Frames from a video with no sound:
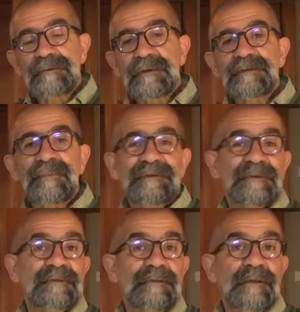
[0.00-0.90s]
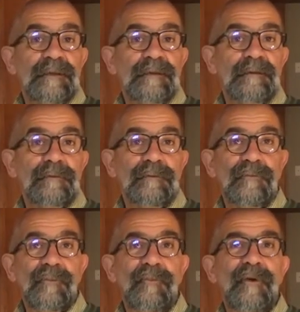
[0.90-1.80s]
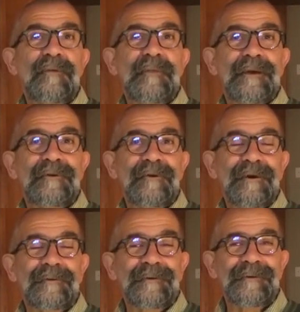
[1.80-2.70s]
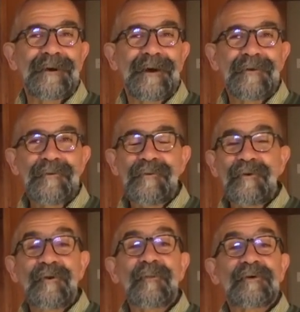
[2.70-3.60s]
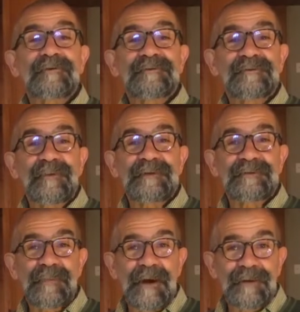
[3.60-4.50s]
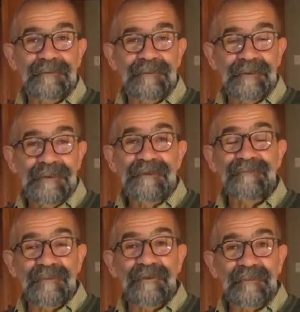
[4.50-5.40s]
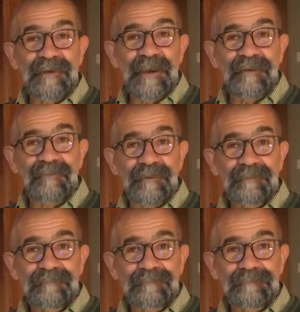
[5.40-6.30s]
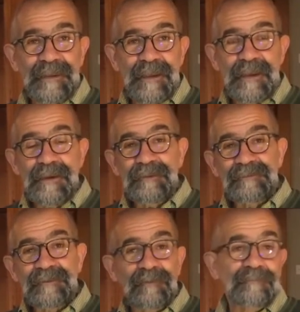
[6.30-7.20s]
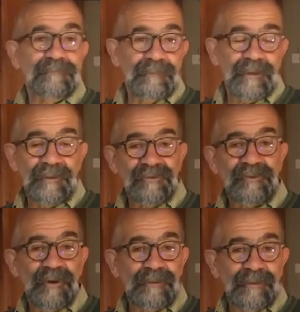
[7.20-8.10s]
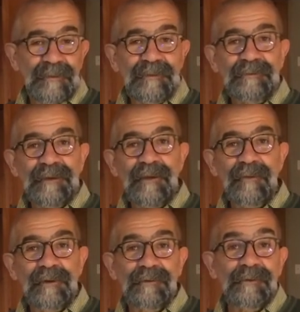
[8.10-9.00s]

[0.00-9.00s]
This puts us in the what we might call the hormonal sweet spot for good behavior. So, in short, today we're going to